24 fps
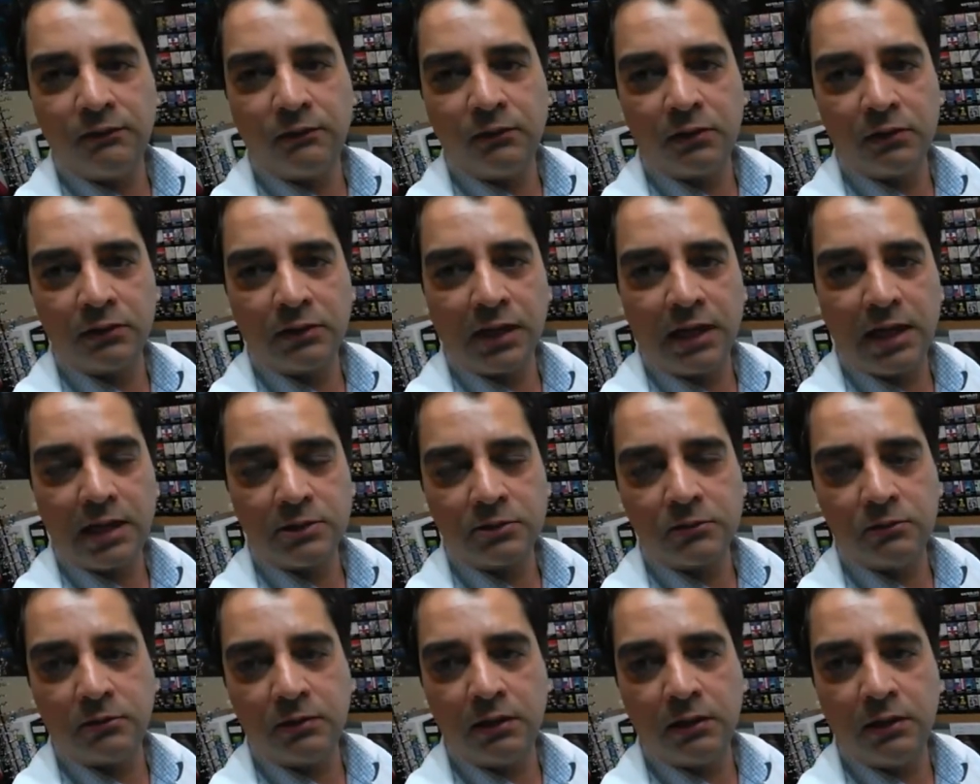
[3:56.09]
for the
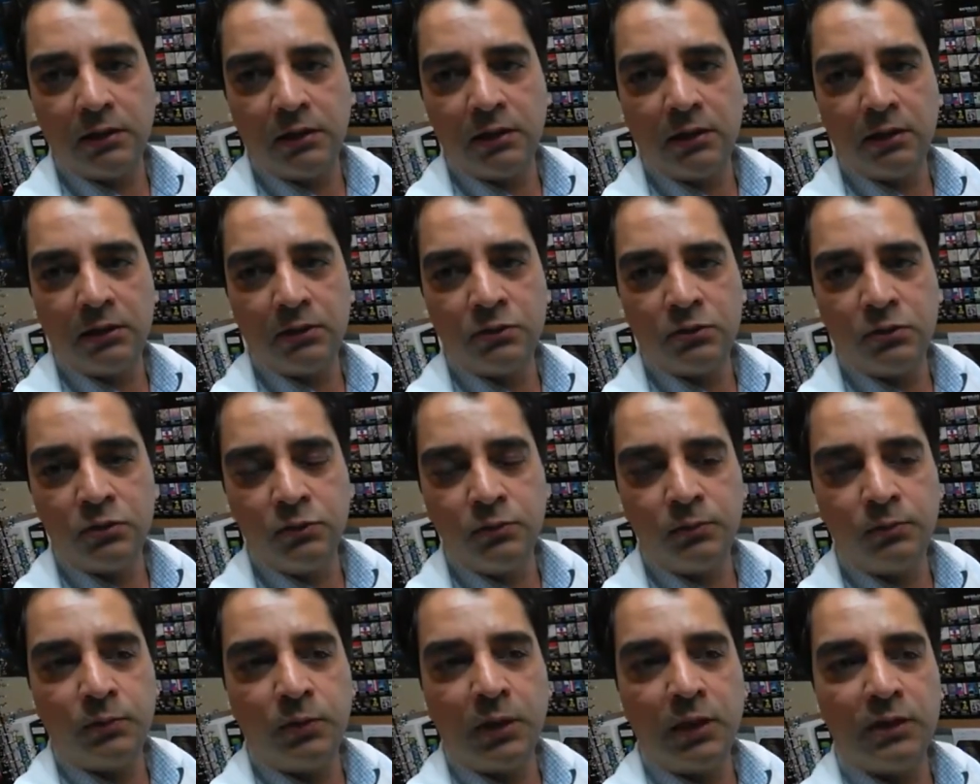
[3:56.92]
last
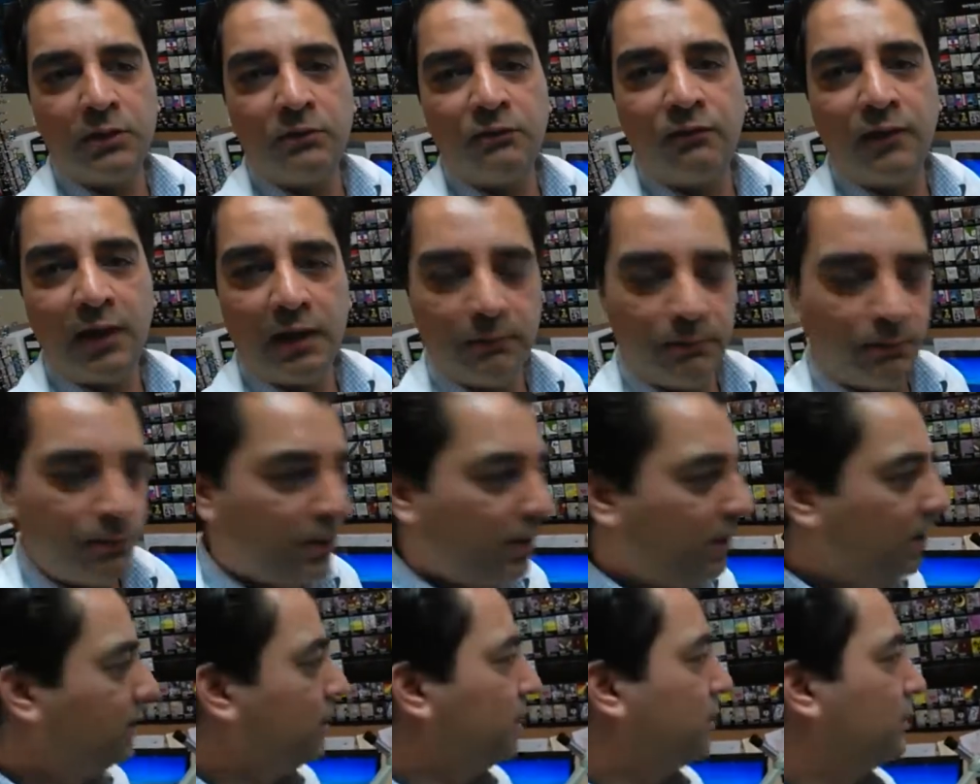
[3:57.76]
2.5
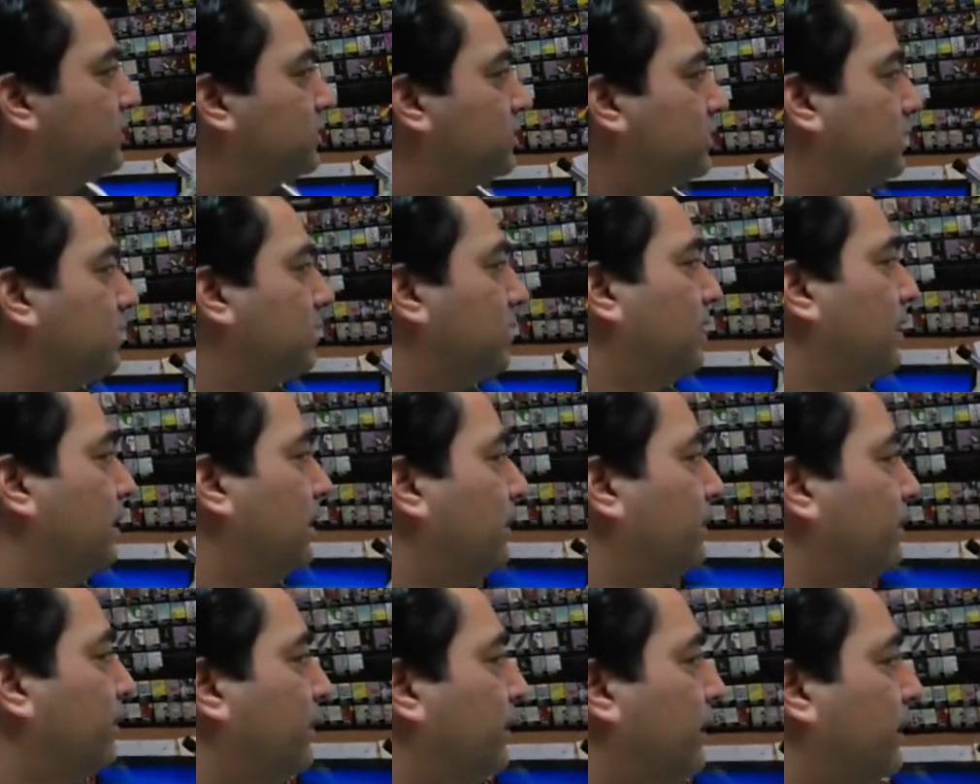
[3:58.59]
billion years
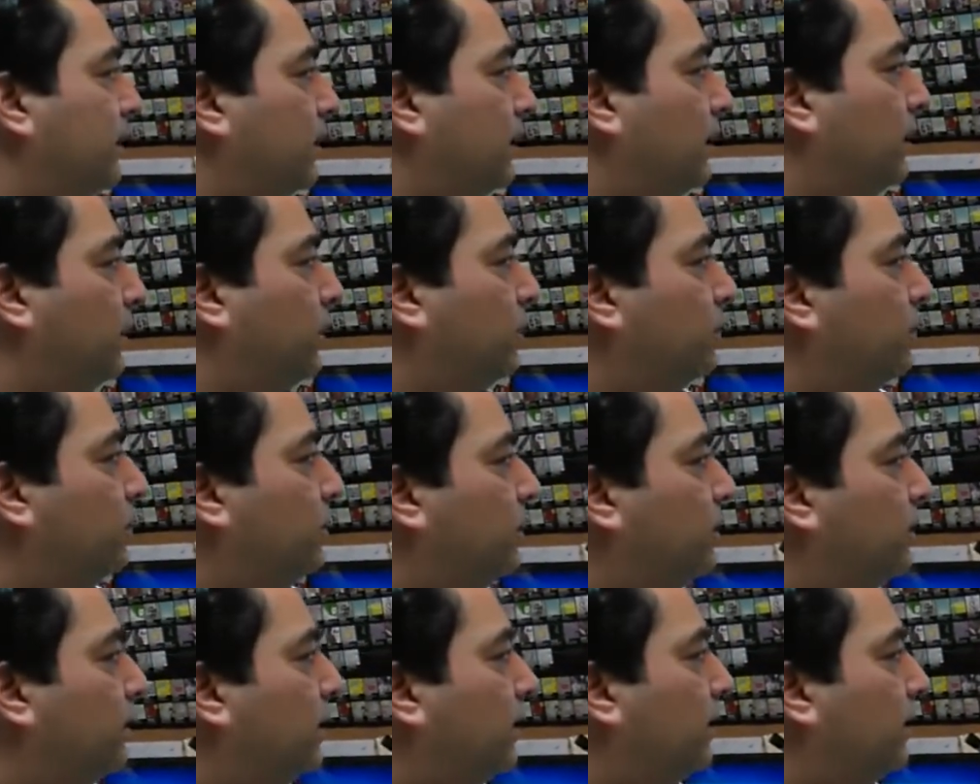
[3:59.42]
ago